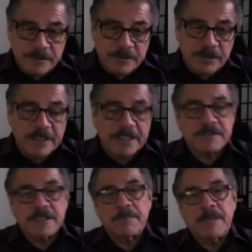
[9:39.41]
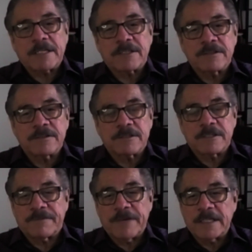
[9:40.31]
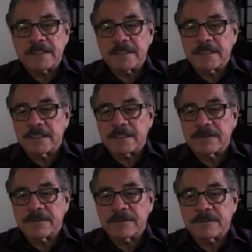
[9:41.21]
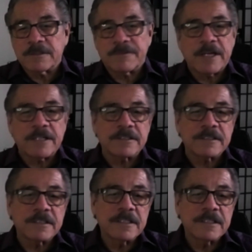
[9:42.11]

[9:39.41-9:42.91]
try to give something back to the fans and to the fighters.